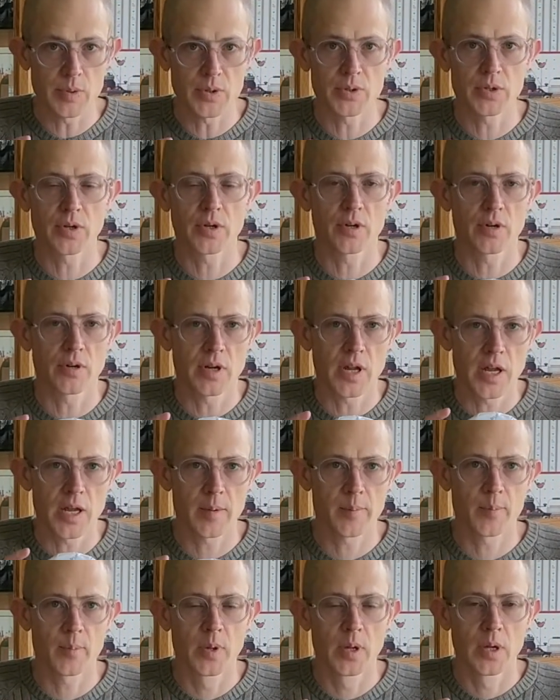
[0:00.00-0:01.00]
butchered your
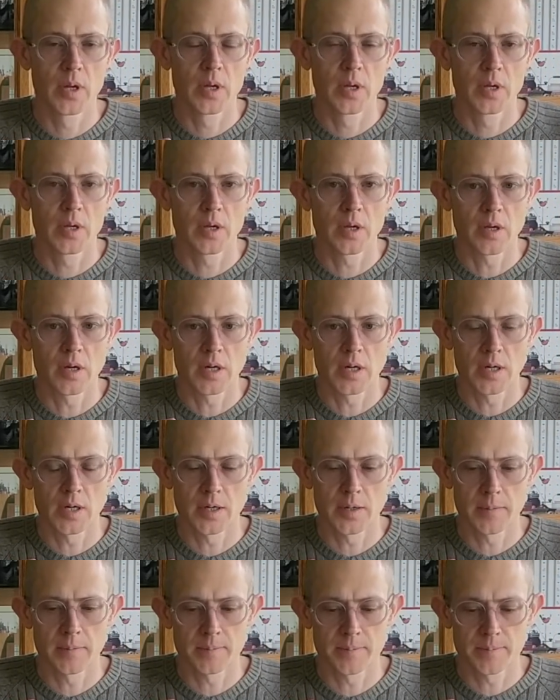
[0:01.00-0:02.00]
name,
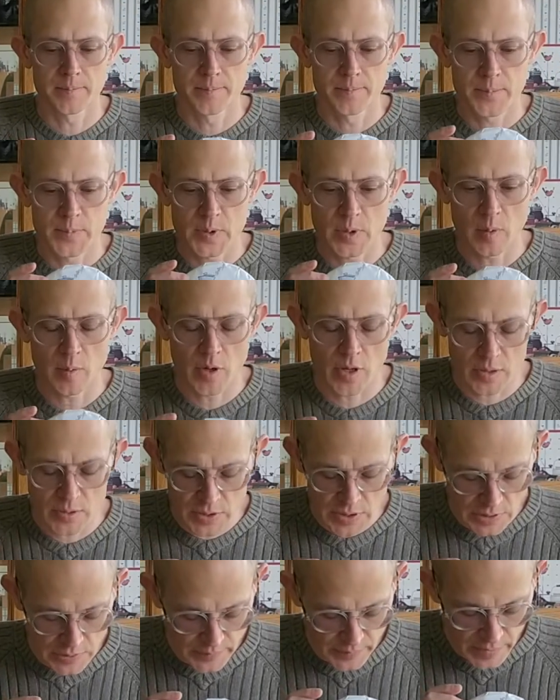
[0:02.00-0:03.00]
so I
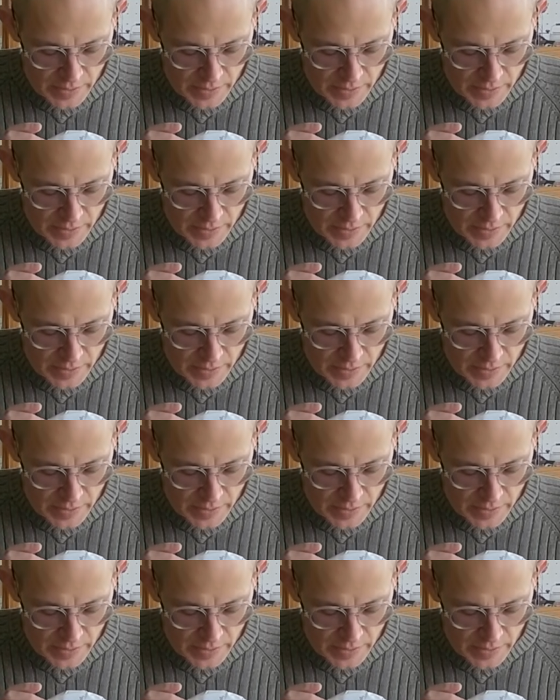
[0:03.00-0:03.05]
apologize for